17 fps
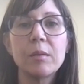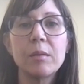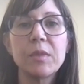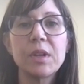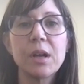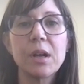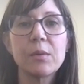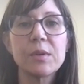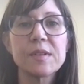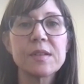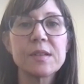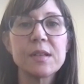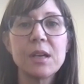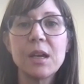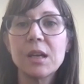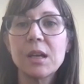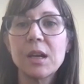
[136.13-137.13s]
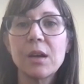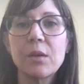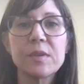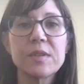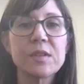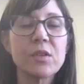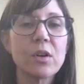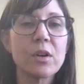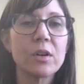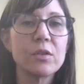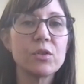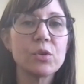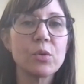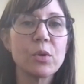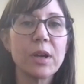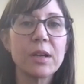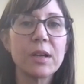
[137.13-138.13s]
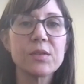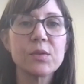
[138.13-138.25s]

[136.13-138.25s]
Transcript: that I was seeing and I was not enjoying.